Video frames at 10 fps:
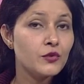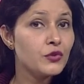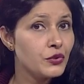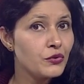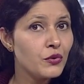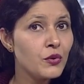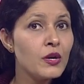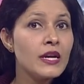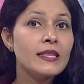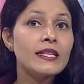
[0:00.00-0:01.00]
Do you
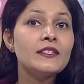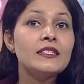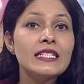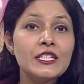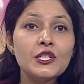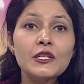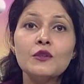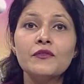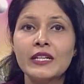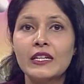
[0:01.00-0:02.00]
know that the teaching
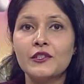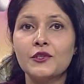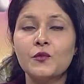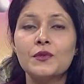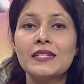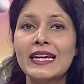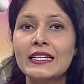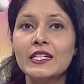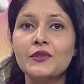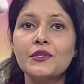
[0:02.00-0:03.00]
of English was
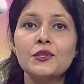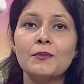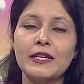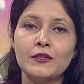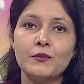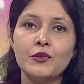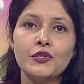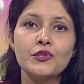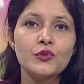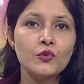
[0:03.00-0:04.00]
encouraged by the
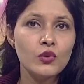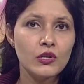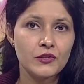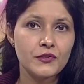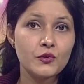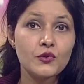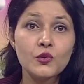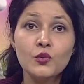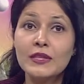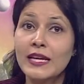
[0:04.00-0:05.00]
British rulers to
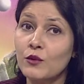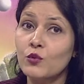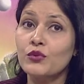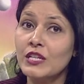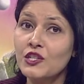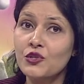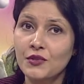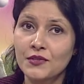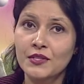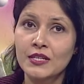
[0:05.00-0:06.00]
suit their own
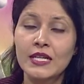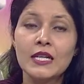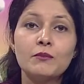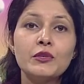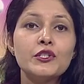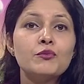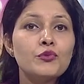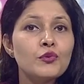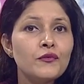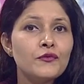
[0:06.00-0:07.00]
interest, but it
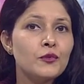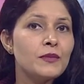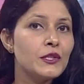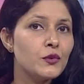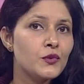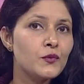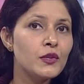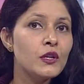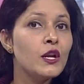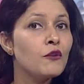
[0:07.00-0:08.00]
proved to be
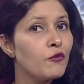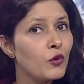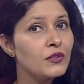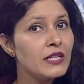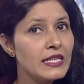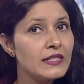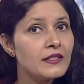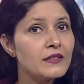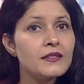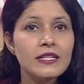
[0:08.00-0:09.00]
useful for the
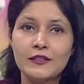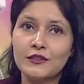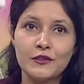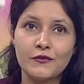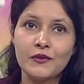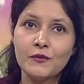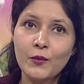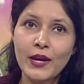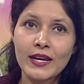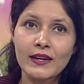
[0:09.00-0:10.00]
Indians in a different
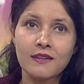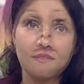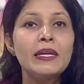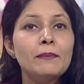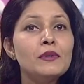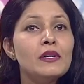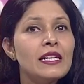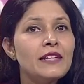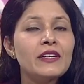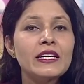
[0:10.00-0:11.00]
way.
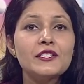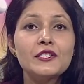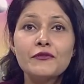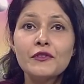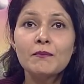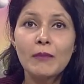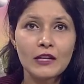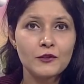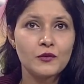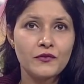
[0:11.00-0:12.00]
People living in different
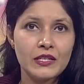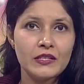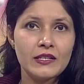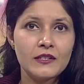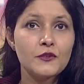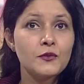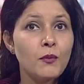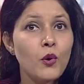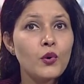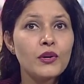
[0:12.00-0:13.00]
parts of India
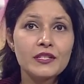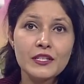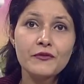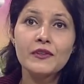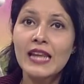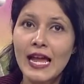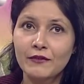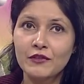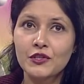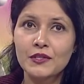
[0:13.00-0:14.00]
spoke different
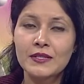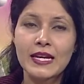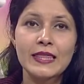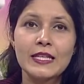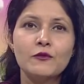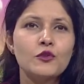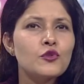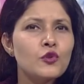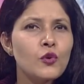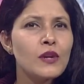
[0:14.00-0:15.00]
languages and there
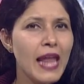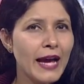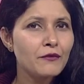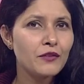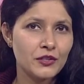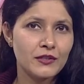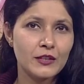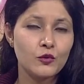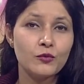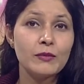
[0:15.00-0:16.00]
was no language
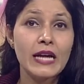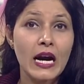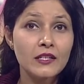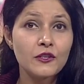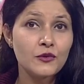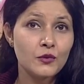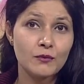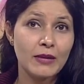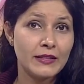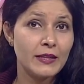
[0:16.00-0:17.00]
that could be
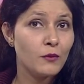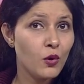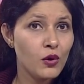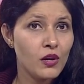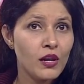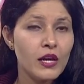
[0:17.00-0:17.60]
understood by them all.